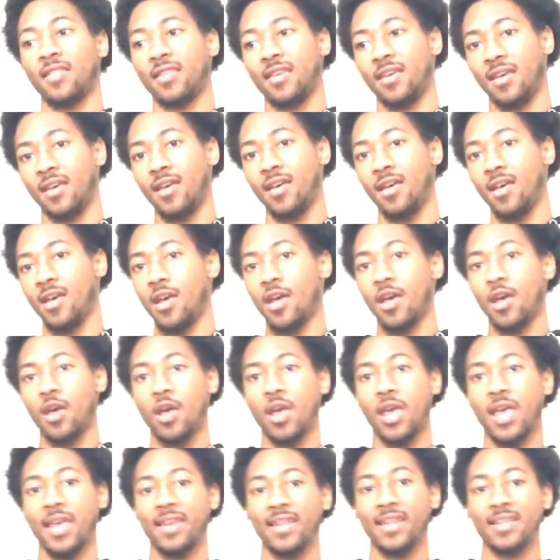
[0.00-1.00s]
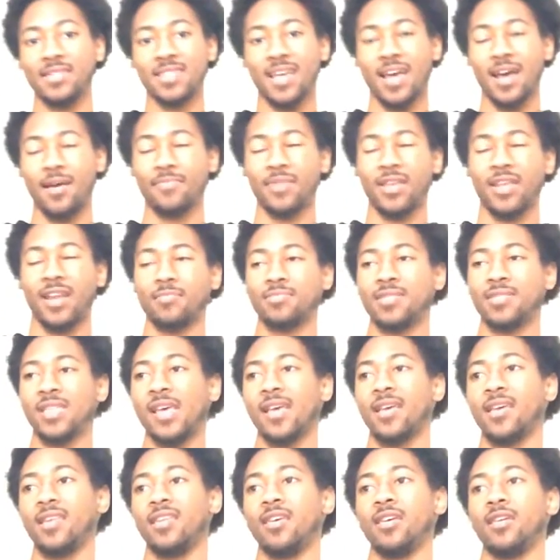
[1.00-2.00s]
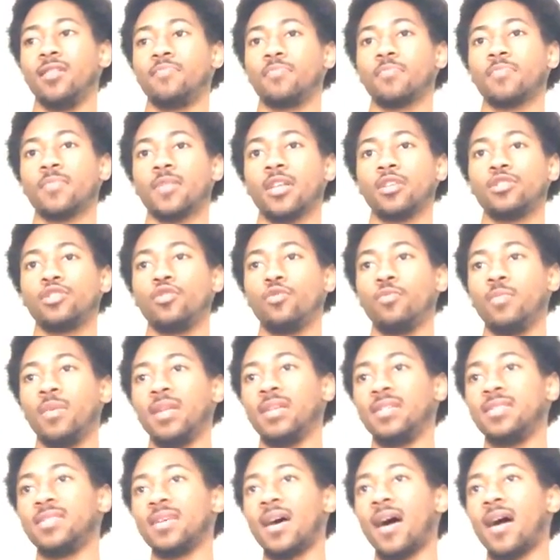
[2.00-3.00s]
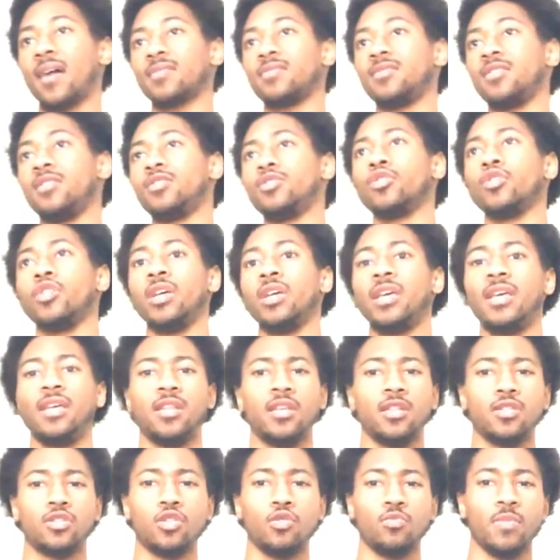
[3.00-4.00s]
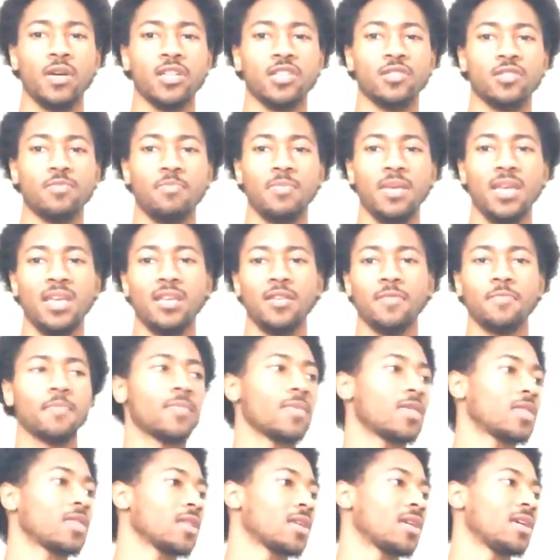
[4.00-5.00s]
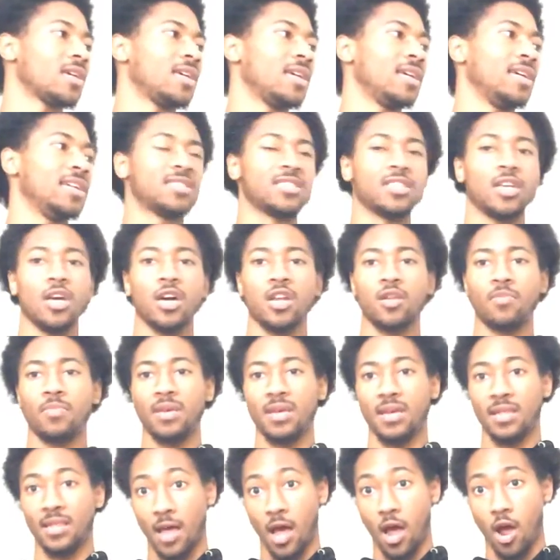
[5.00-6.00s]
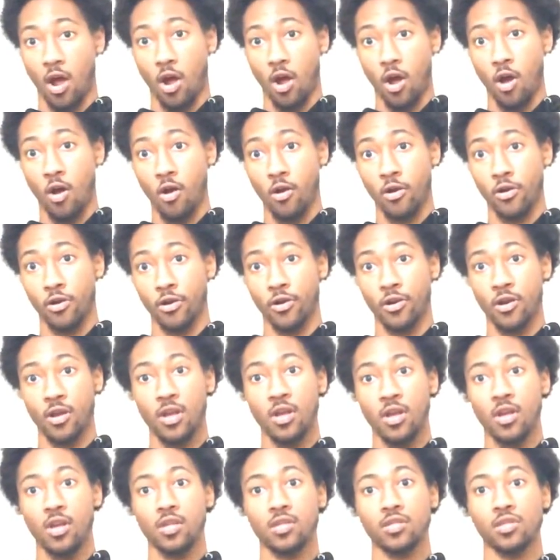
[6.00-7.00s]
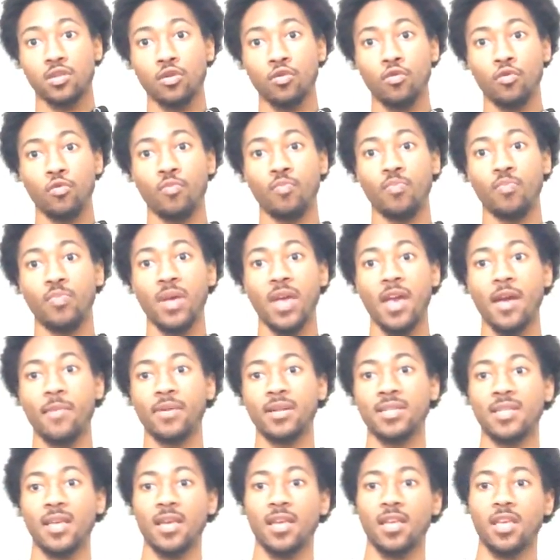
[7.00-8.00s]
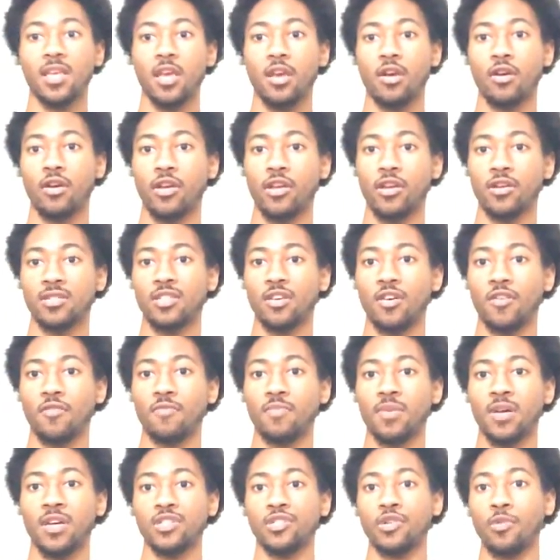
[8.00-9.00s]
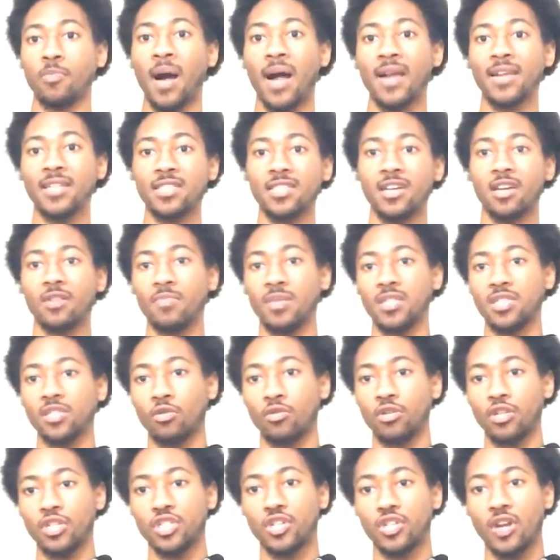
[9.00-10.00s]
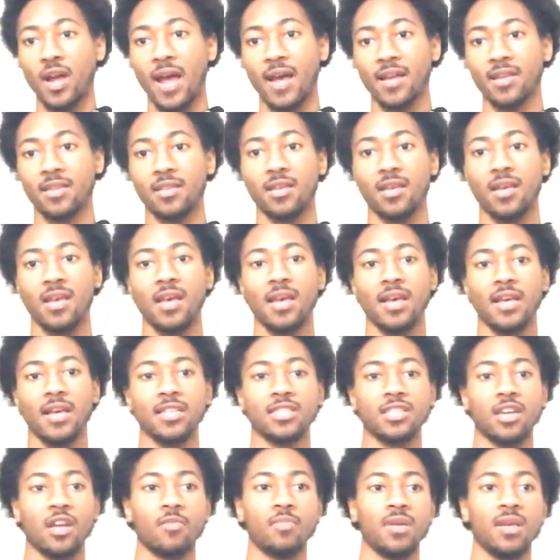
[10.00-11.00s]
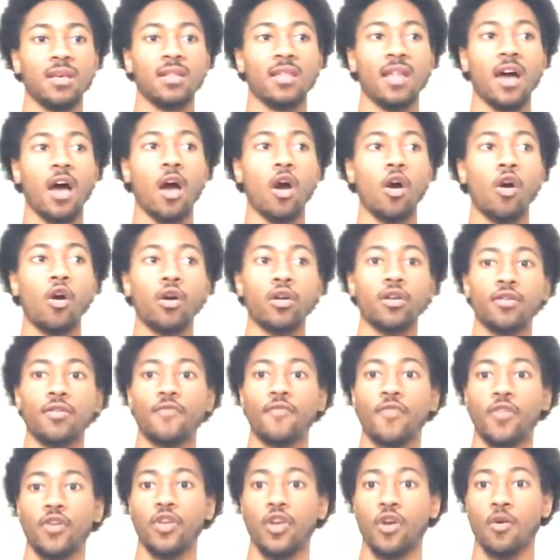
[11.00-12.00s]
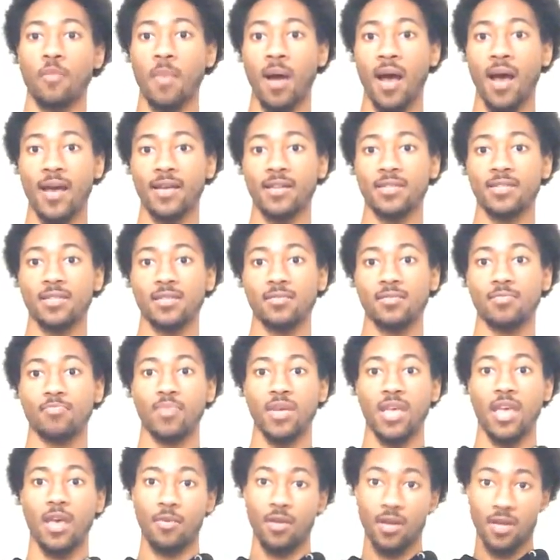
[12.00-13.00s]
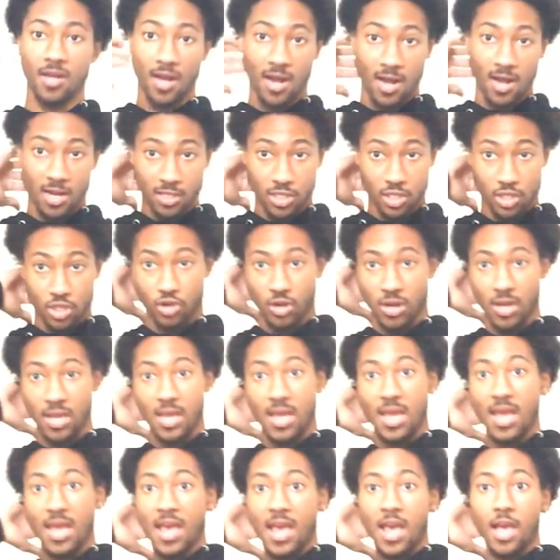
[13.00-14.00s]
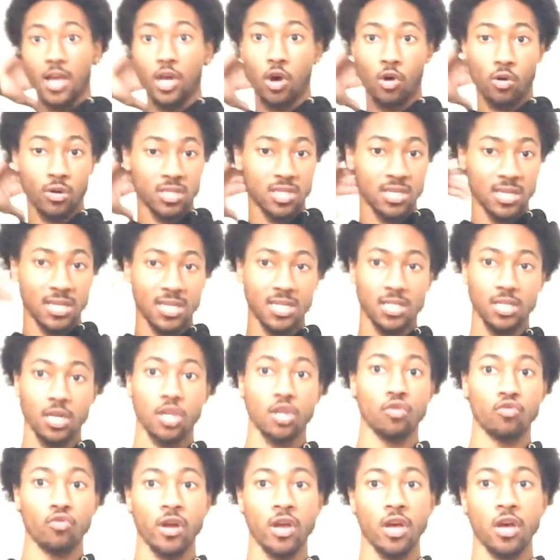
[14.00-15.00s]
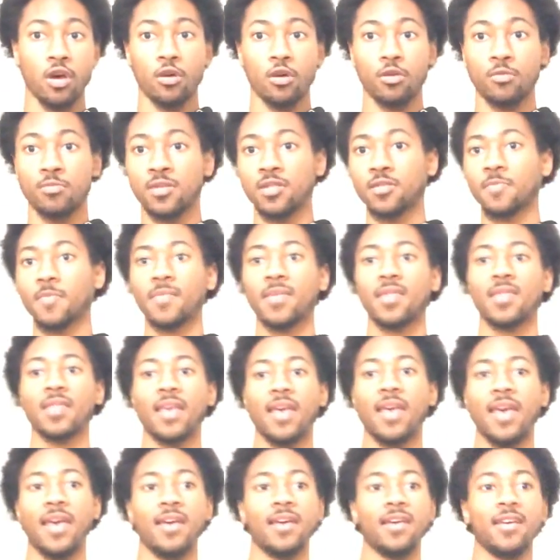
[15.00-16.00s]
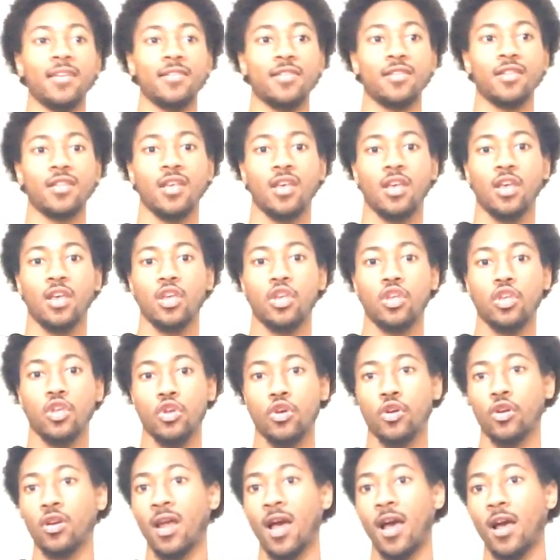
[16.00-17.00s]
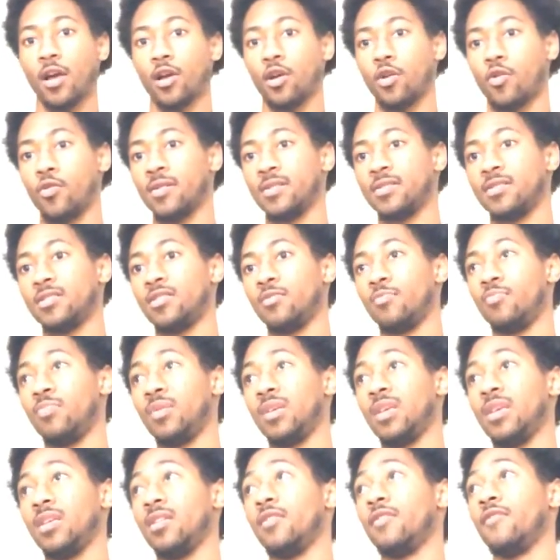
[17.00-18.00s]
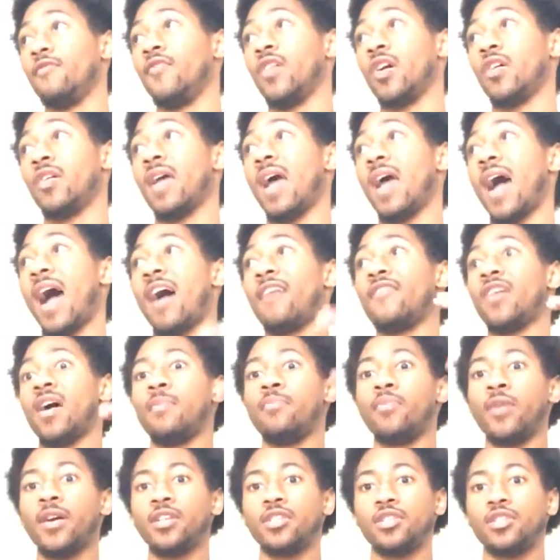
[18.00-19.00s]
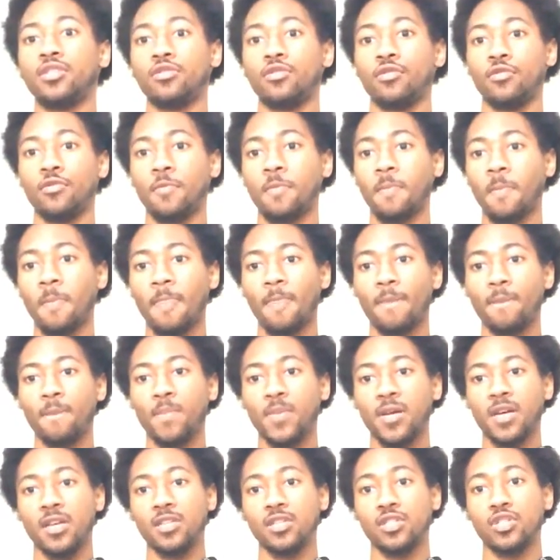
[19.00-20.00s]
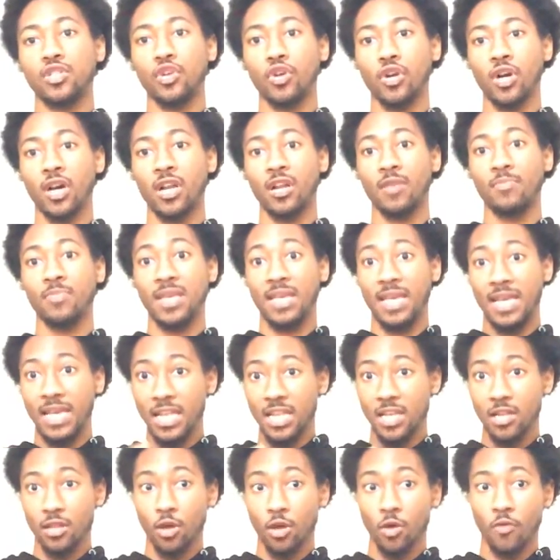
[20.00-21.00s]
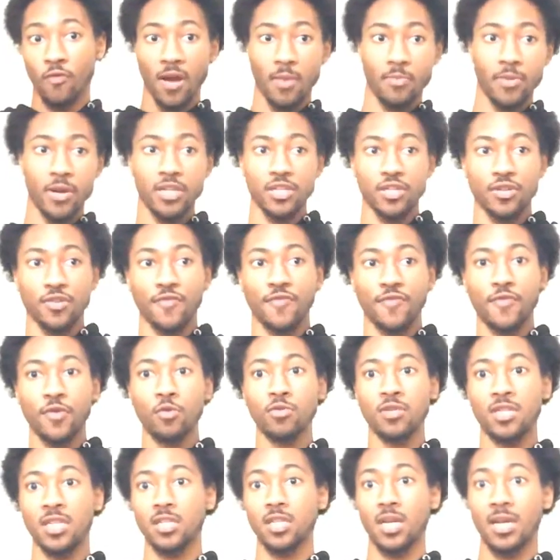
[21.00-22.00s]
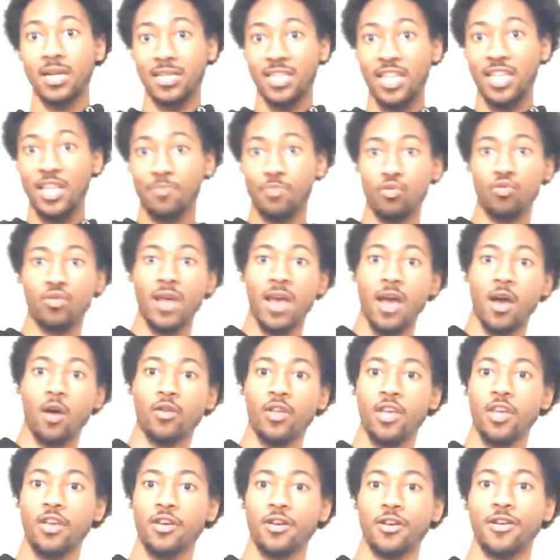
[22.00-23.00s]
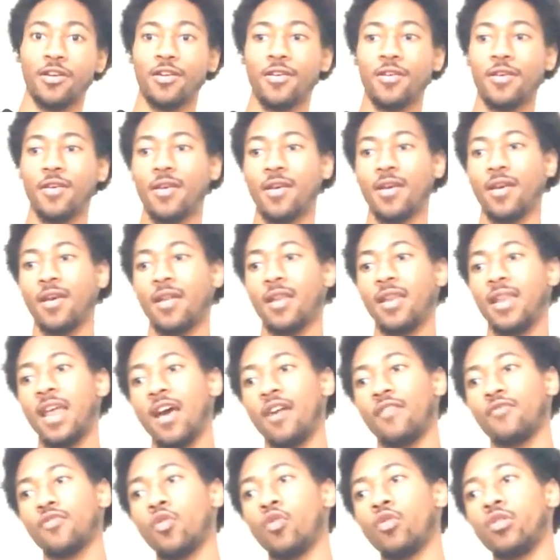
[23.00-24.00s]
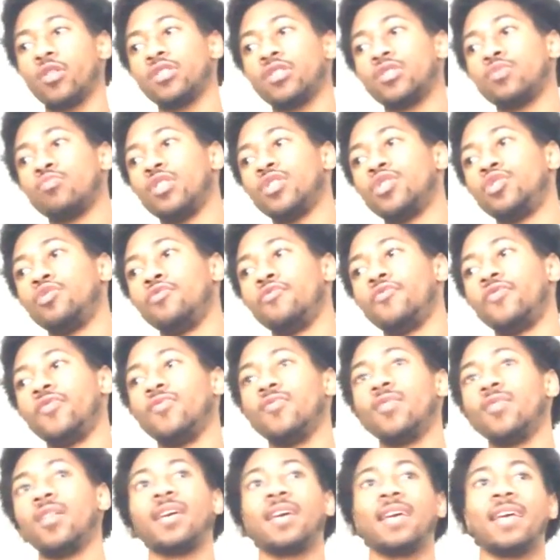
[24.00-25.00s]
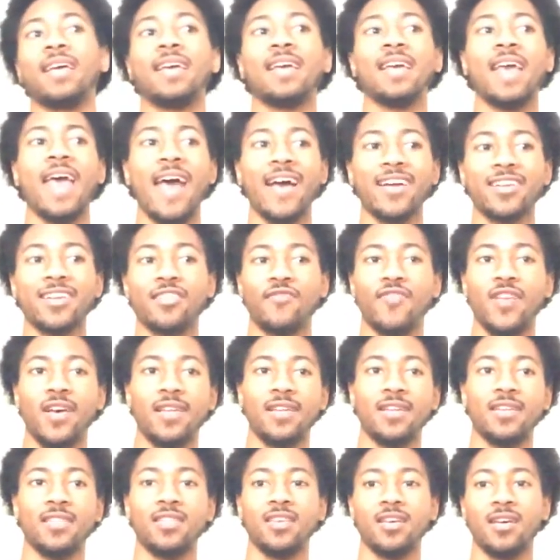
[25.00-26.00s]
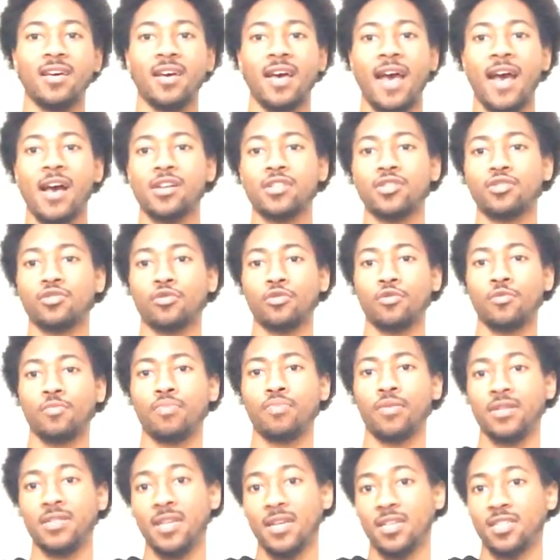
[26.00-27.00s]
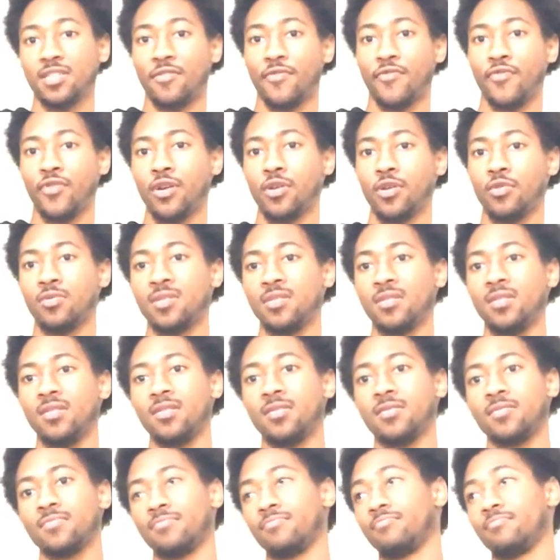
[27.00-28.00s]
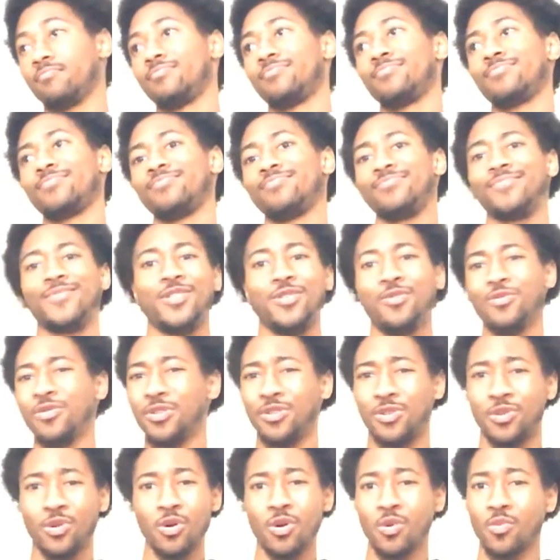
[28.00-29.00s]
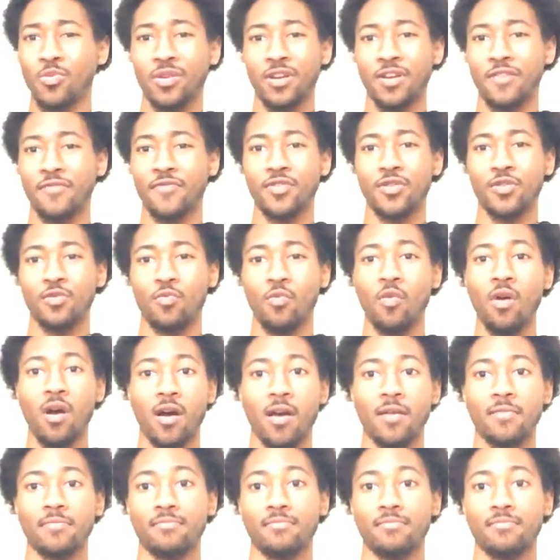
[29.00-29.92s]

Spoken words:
that anytime that I'm taking in too many toxins or eating too much meat, it's going to be a lot harder to be able to take care of yourself, because your body's going to be so distracted. It's going to be a lot harder for your mind to be able to concentrate and go into these other realms. And you're not going to be very high vibrational, because you're going to be eating low vibrational foods. It's going to keep you down here. Now, of course, once you've activated the astral projection frequencies, you can do it whenever you want.